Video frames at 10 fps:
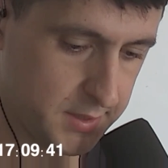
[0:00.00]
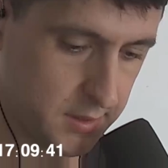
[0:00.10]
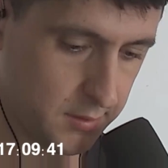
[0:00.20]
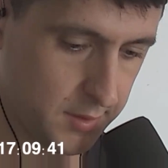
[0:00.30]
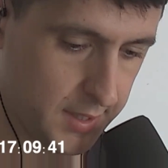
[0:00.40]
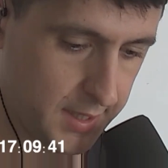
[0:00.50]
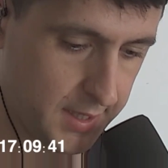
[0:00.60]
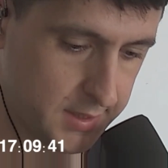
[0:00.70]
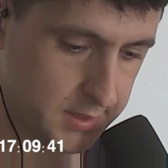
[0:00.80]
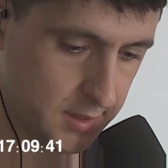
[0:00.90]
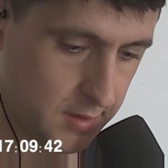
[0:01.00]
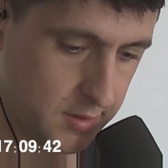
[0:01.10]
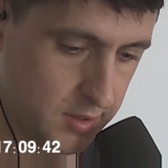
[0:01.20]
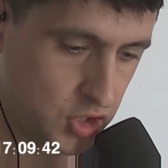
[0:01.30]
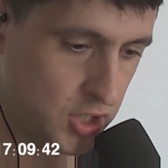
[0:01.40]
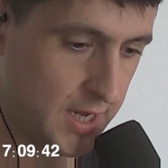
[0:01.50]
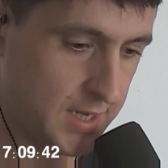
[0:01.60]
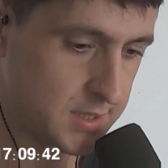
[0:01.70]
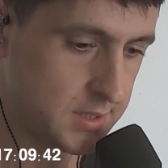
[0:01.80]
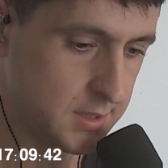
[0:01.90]
known as The
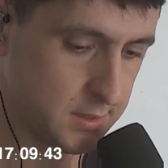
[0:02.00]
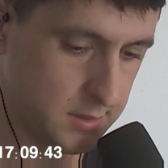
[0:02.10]
Gist.